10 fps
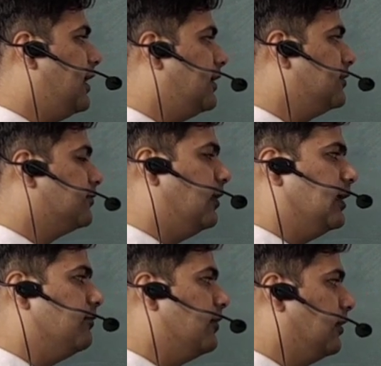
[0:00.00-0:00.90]
dragon's
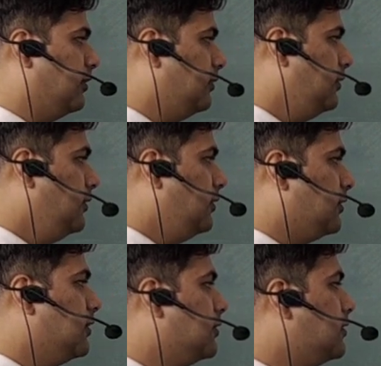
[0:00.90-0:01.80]
fly wing.
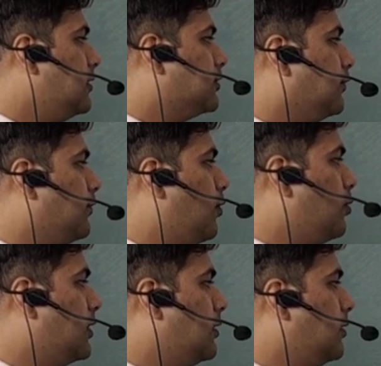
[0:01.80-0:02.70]
girdles of
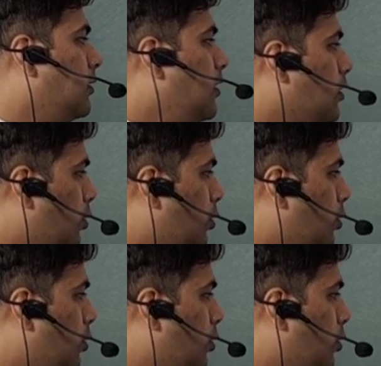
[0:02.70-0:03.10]
golden